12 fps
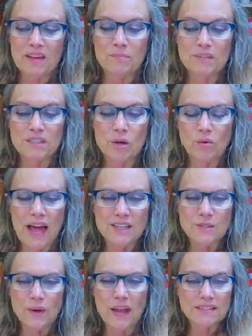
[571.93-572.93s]
But so
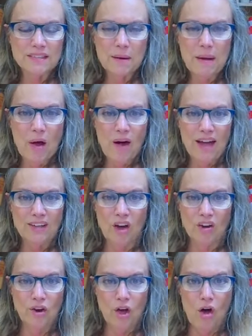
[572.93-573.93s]
last week, somehow I had
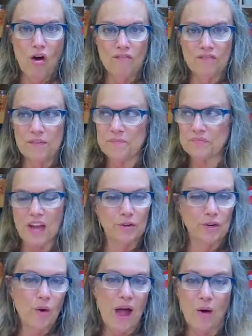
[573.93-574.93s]
gotten off. I
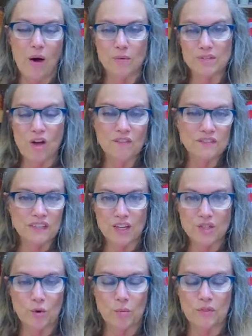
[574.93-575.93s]
don't know how. I was off
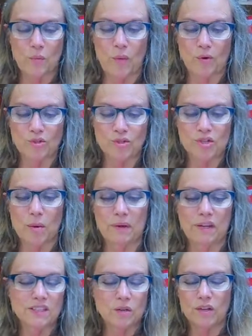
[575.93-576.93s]
schedule with the Weight Watchers
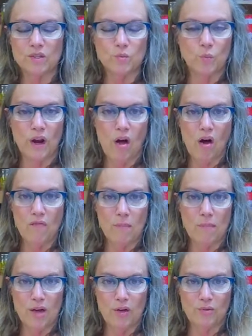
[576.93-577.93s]
topics. So I just went off
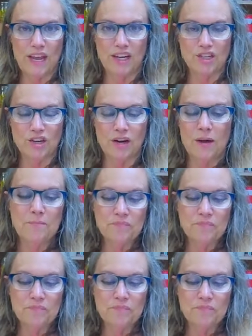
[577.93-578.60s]
on my own tangent.